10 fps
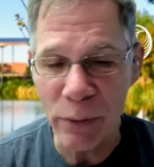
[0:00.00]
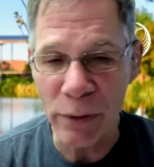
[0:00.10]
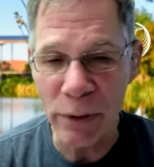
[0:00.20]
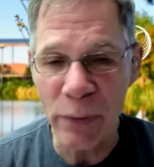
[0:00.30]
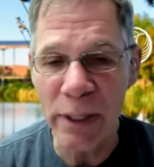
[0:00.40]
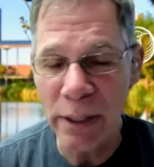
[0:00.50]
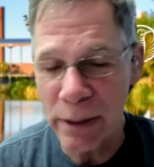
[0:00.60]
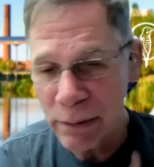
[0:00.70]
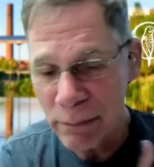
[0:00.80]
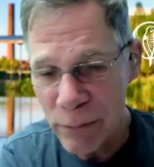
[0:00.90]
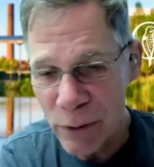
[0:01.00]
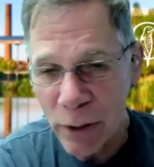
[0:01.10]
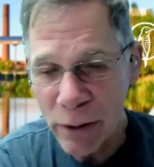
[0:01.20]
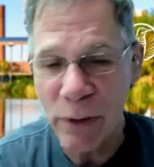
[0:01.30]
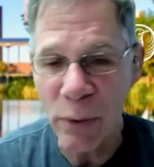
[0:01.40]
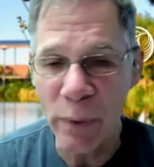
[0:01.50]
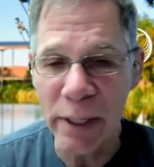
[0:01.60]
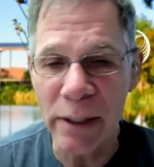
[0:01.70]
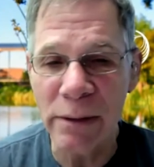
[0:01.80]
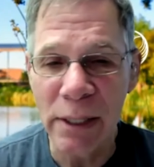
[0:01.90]
or green and dark on the
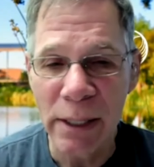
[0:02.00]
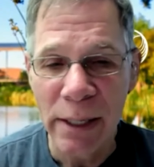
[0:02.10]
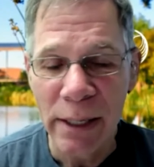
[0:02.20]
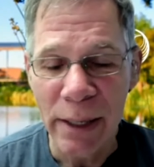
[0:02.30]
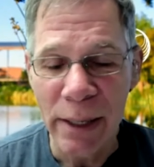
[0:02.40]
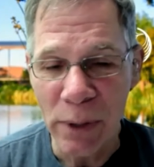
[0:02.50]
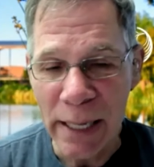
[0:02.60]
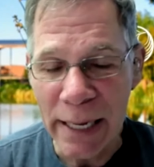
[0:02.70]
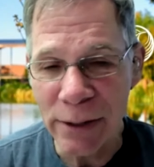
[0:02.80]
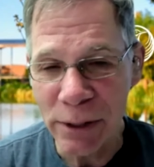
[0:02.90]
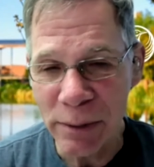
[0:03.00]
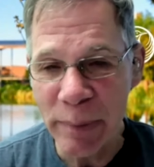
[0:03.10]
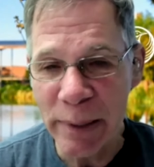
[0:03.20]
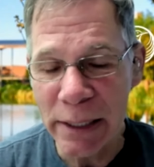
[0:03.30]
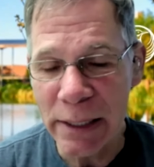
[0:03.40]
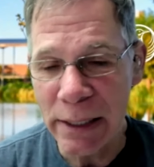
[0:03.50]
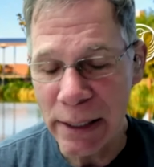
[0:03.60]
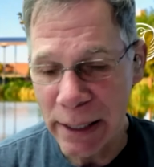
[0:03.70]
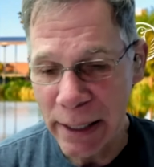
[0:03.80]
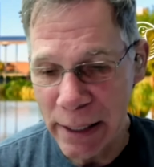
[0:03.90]
wing. It will actually be
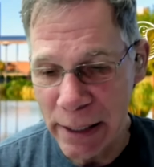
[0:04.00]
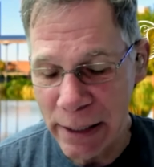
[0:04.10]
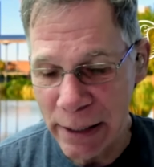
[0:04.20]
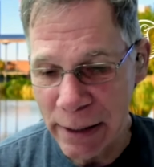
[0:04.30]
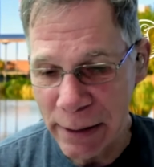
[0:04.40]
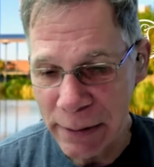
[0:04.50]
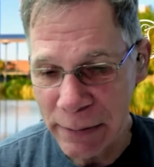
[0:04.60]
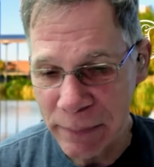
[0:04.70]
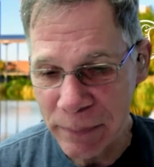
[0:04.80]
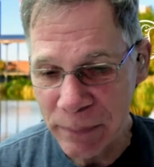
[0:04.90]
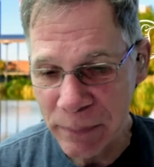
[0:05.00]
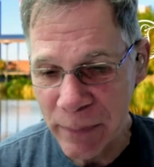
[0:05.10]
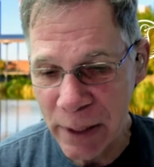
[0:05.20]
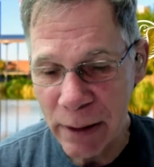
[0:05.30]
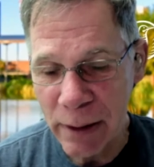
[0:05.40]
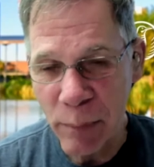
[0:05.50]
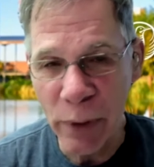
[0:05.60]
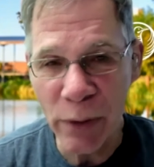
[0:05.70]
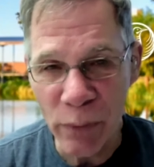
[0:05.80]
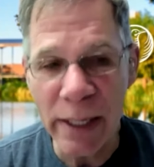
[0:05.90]
a, uh, a
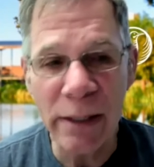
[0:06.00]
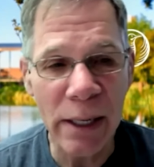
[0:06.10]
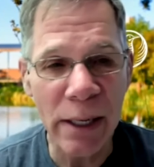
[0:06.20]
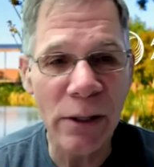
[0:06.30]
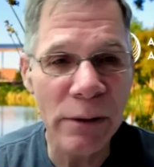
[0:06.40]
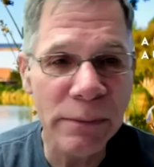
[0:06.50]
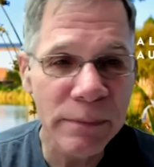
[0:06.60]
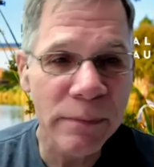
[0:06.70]
brick red color.